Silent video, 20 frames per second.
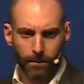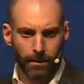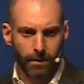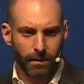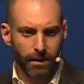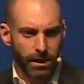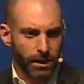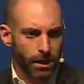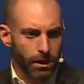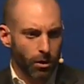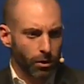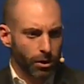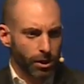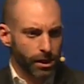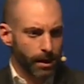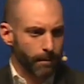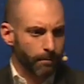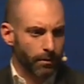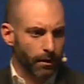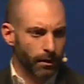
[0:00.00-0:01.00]
This is not
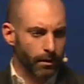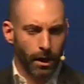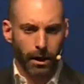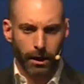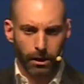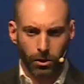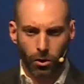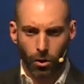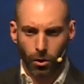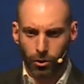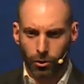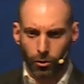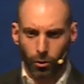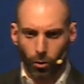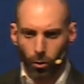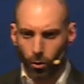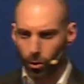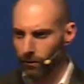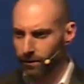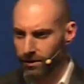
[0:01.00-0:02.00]
something that is going to
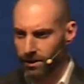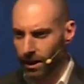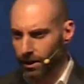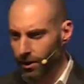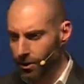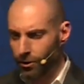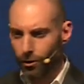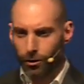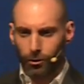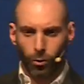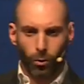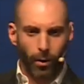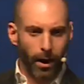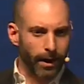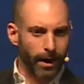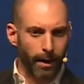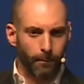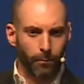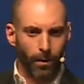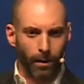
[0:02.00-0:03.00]
all of a sudden you're going to
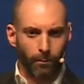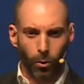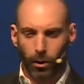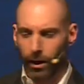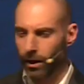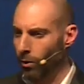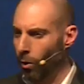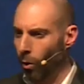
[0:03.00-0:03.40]
wake up one morning and